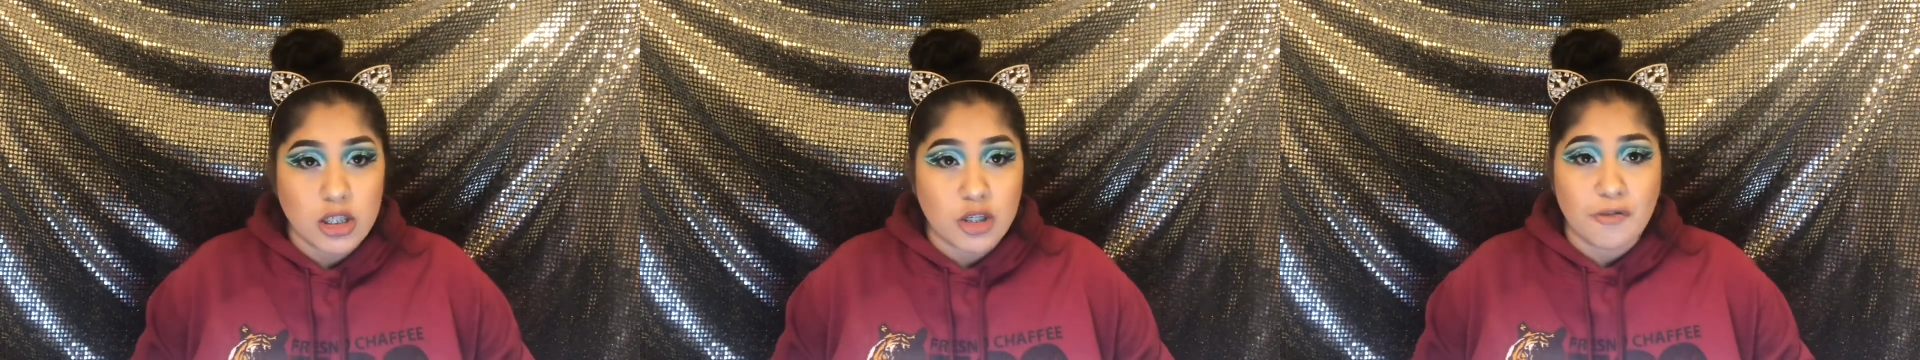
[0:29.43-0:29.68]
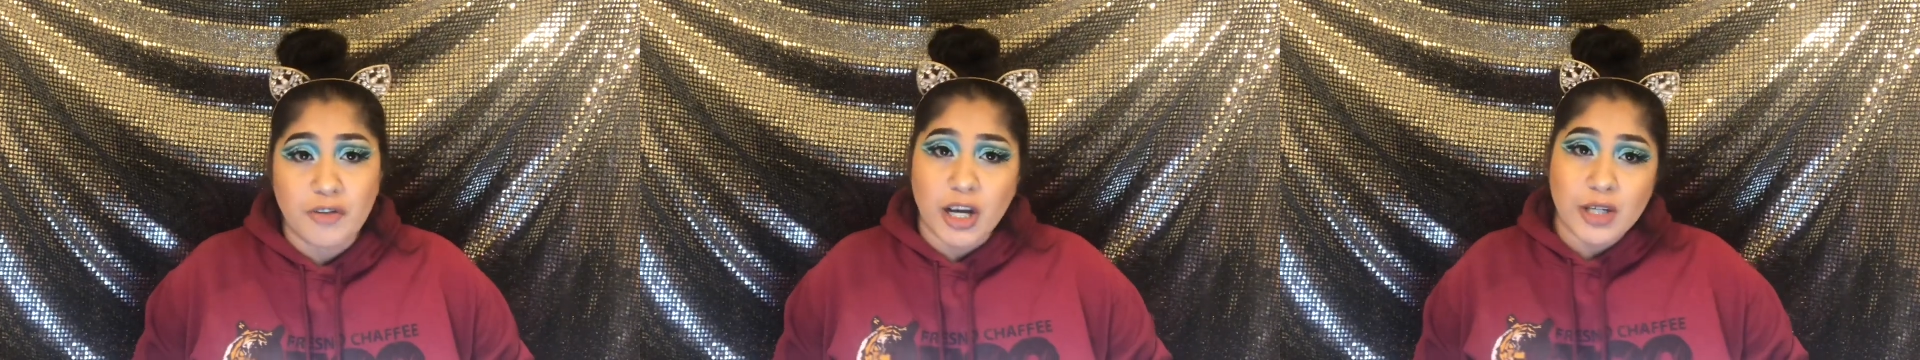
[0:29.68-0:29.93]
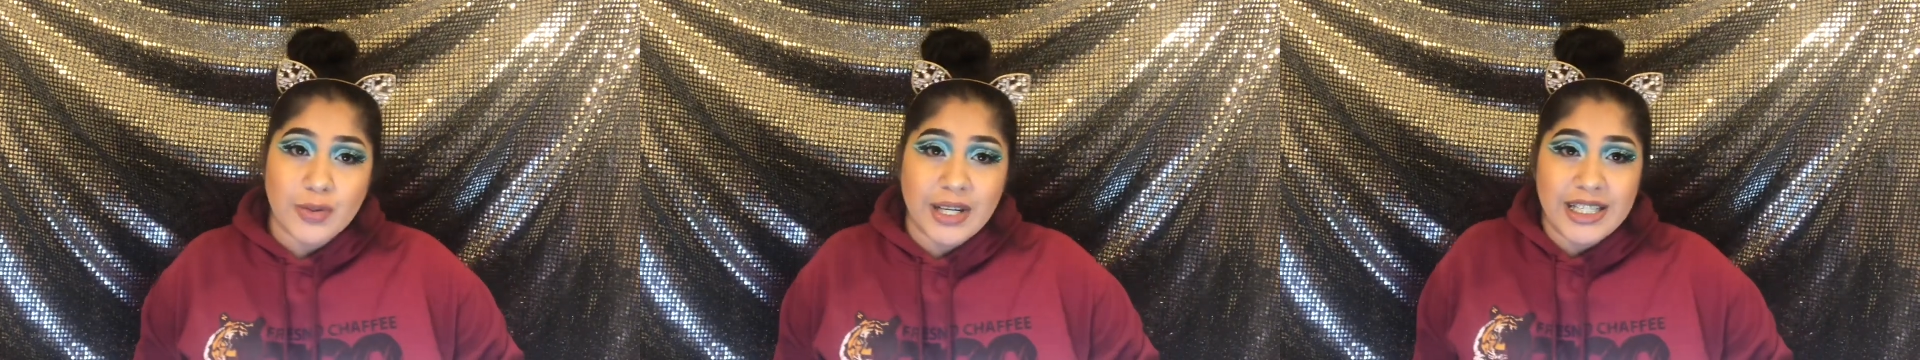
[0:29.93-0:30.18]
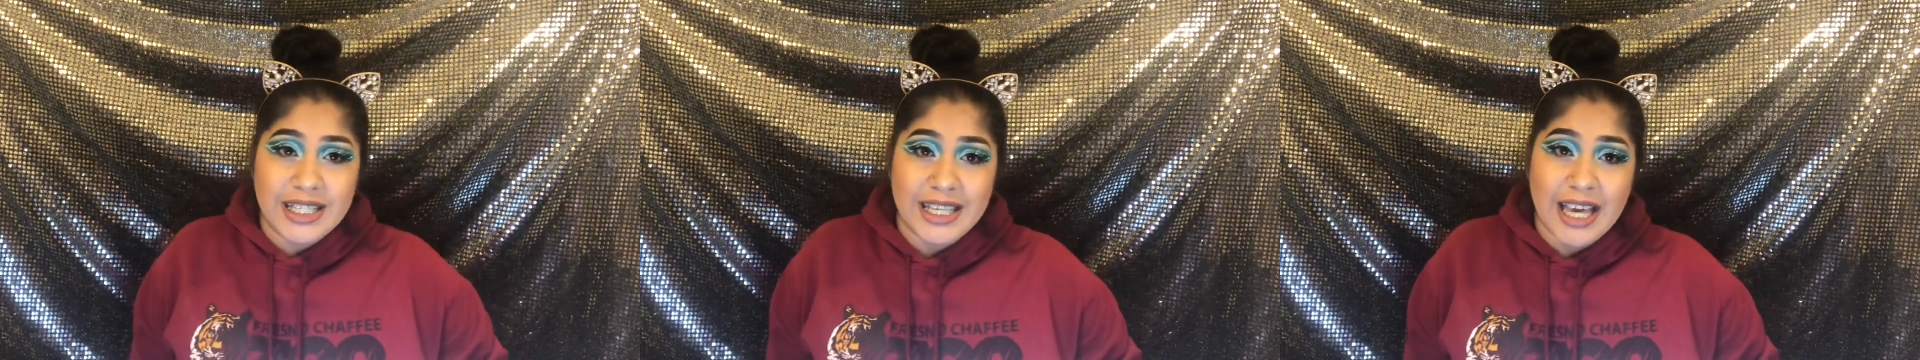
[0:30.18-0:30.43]
So if you guys would
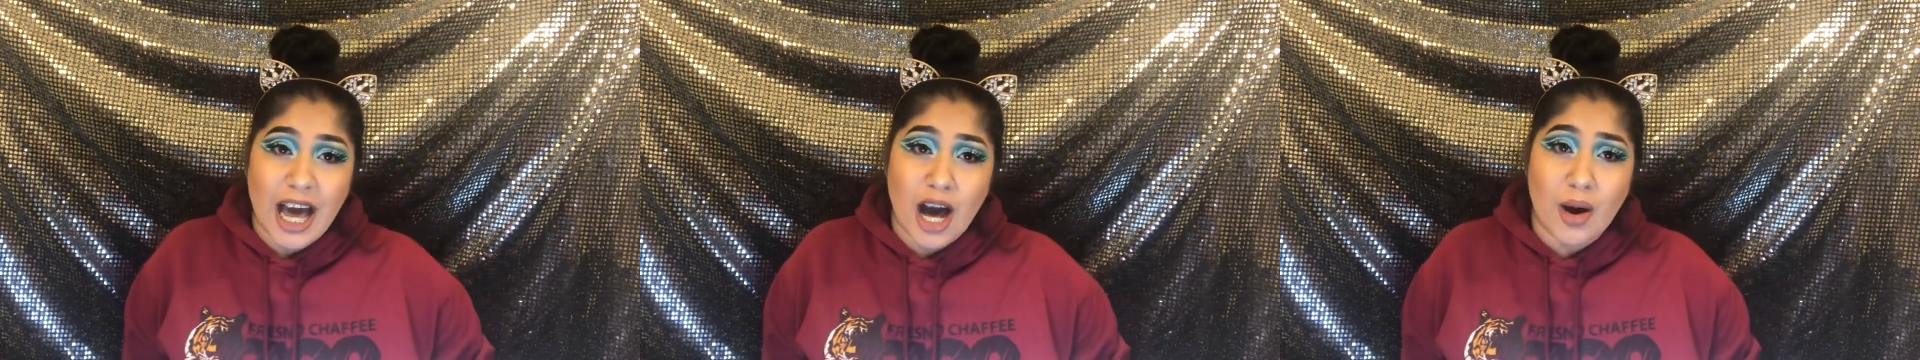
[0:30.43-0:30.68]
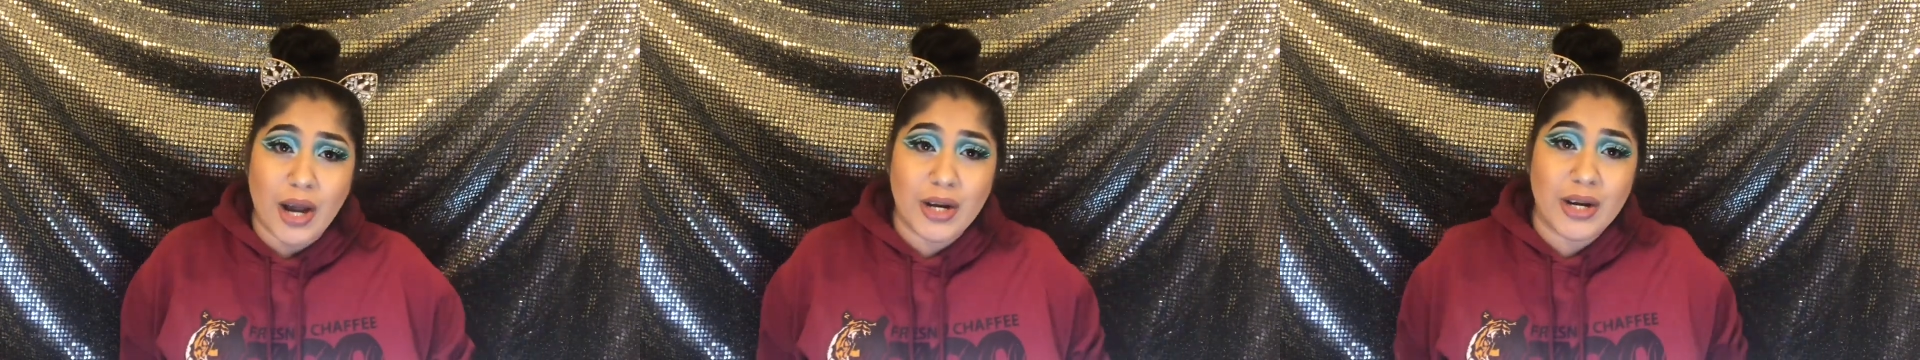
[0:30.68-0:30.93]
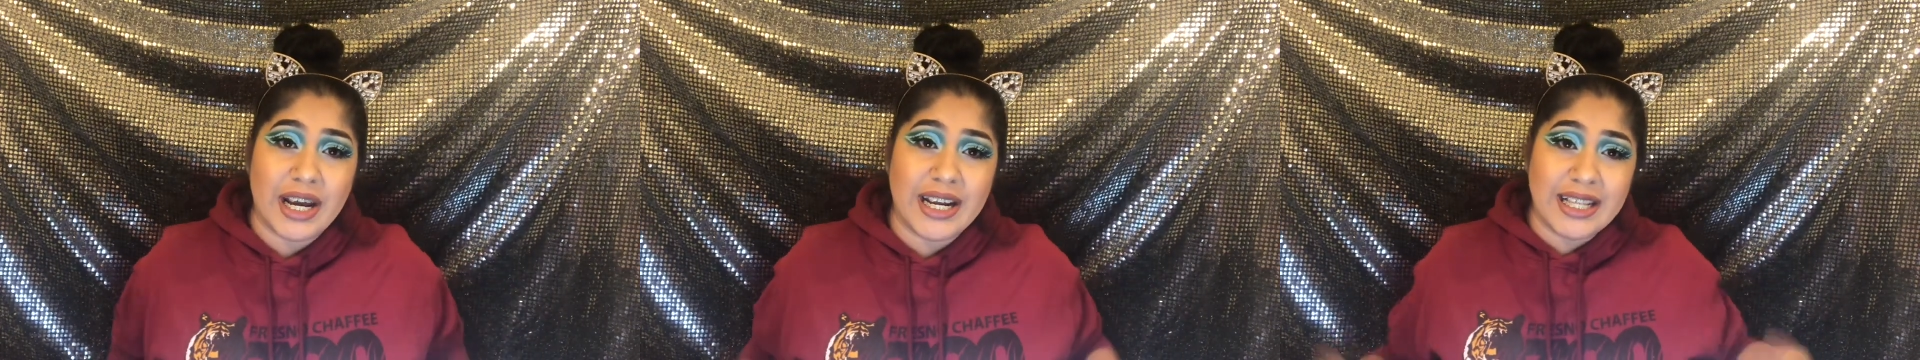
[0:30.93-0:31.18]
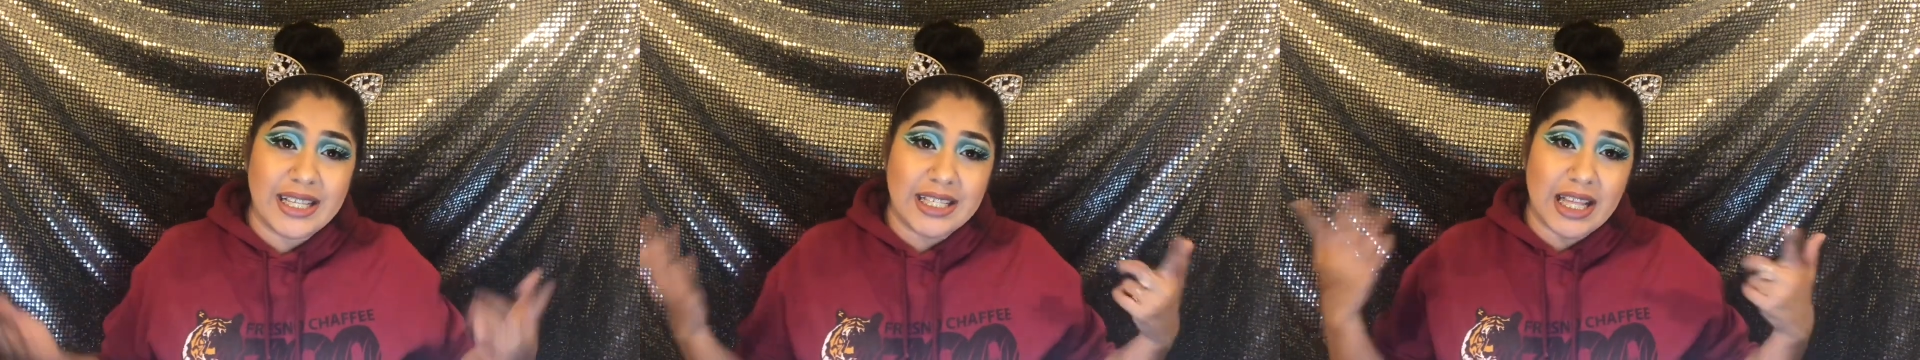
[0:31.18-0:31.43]
like to see how I
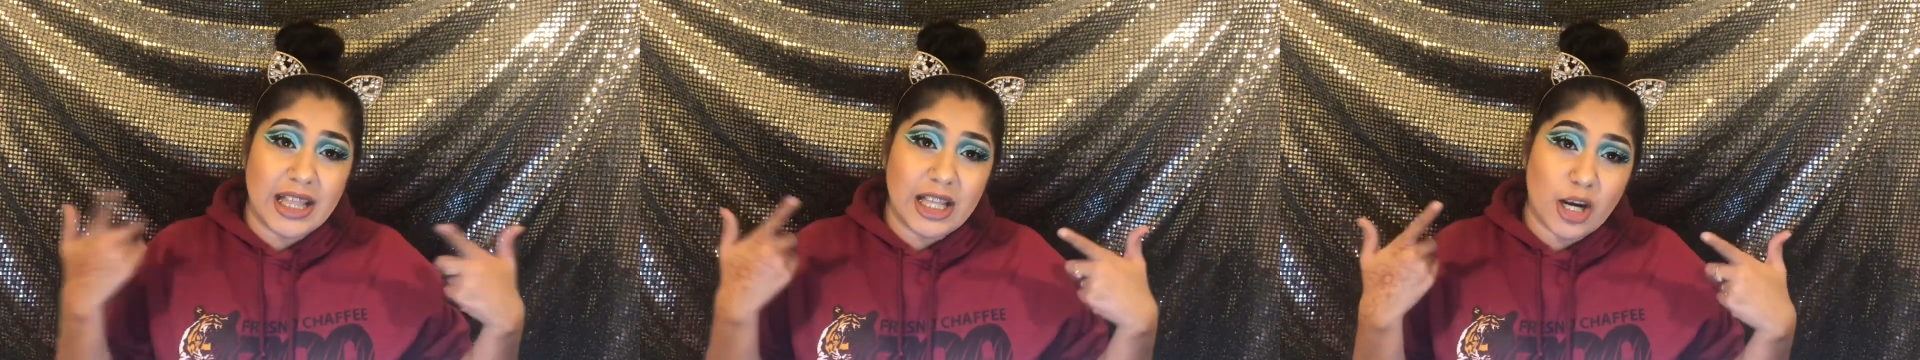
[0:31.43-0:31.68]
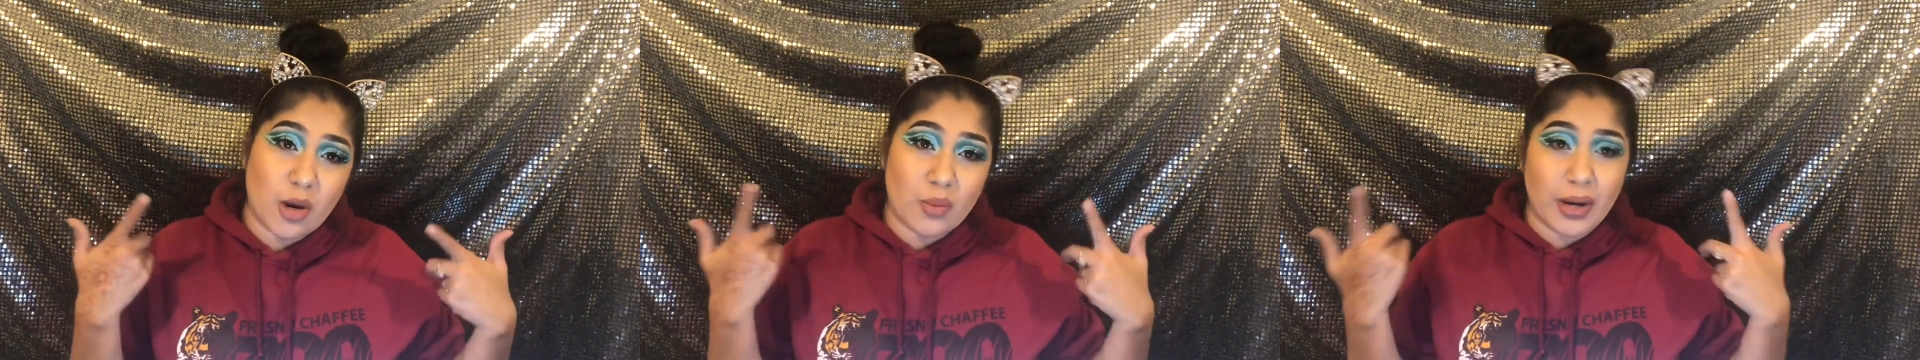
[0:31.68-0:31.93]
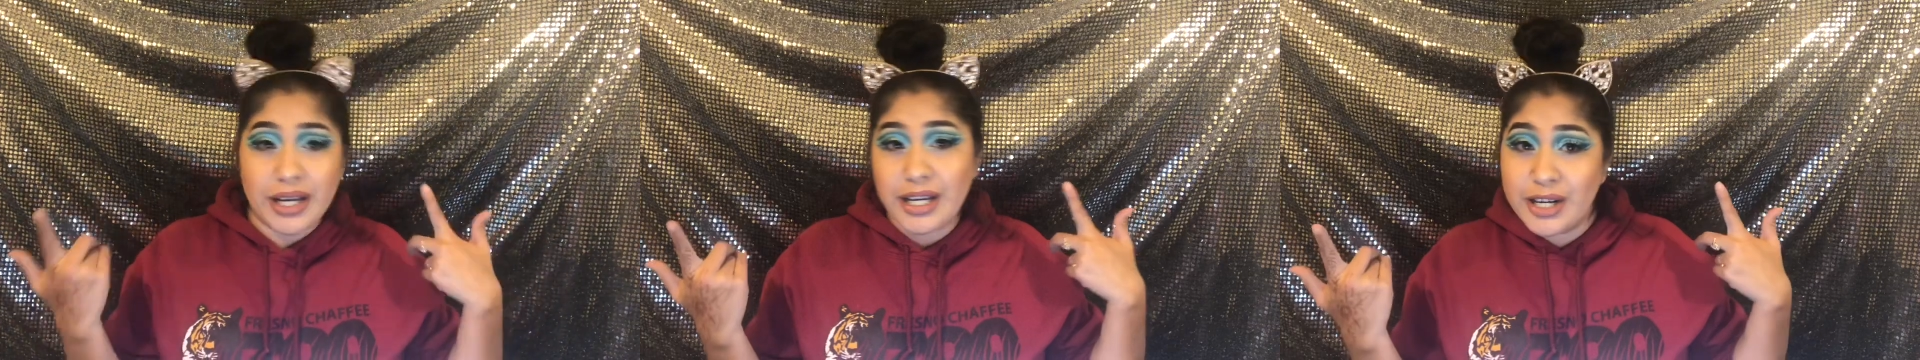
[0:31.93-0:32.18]
created this look right